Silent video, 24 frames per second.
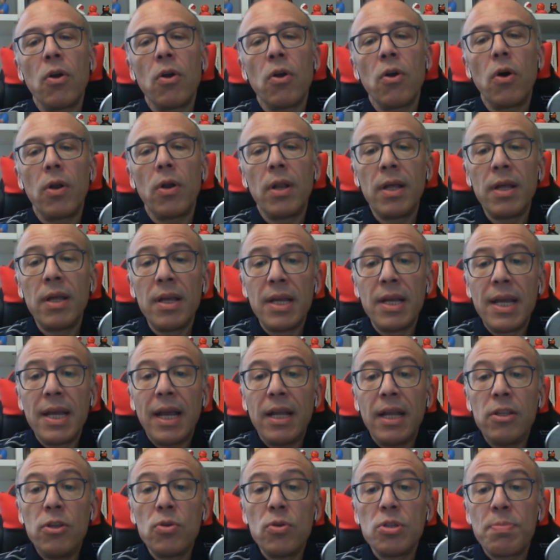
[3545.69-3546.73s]
And you
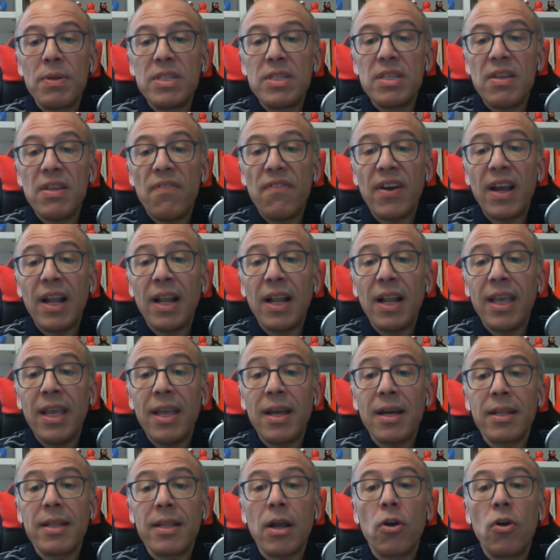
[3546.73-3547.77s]
specify here the calling
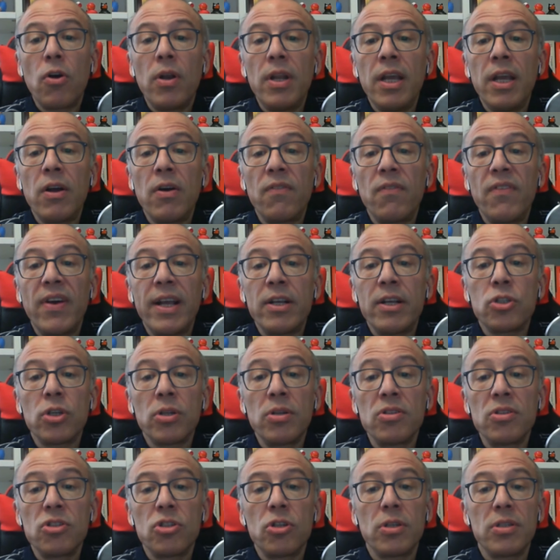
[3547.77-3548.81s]
convention. So
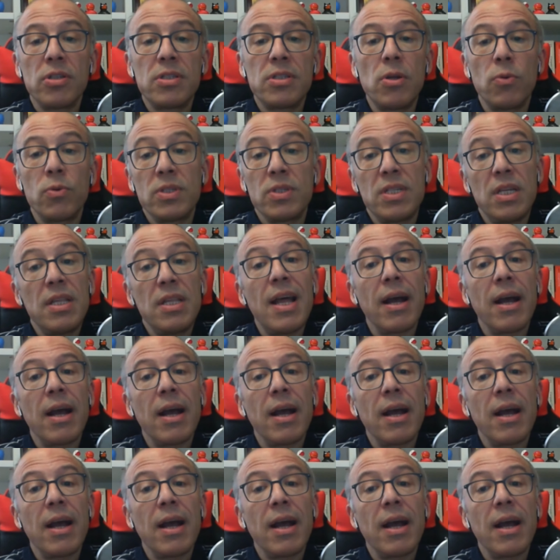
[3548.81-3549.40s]
CDACL,